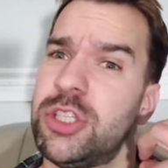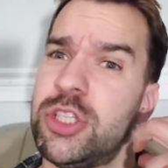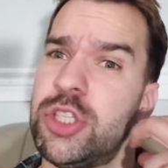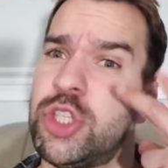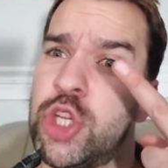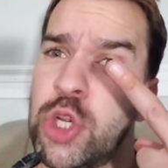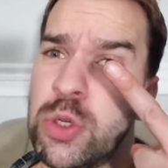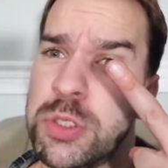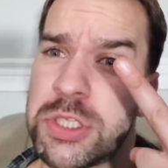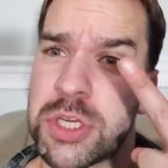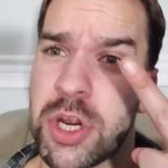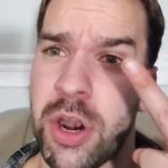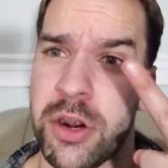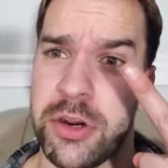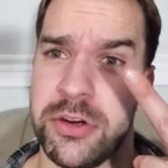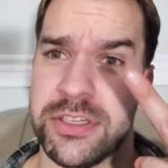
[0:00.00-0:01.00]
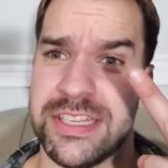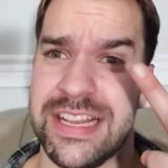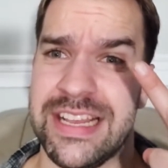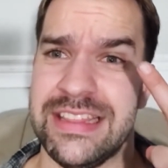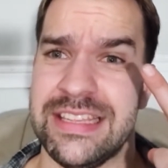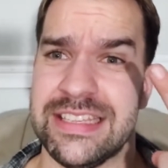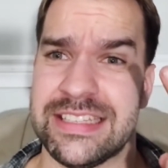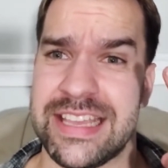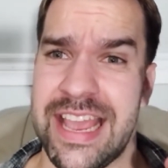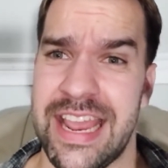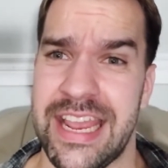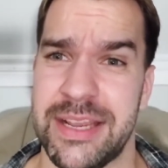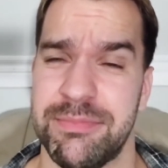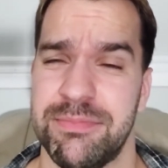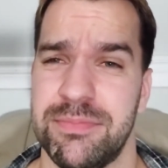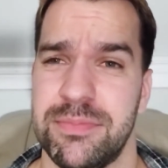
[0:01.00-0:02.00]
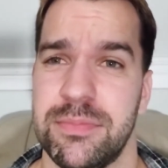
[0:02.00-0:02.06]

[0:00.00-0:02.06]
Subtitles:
2 starters in this game.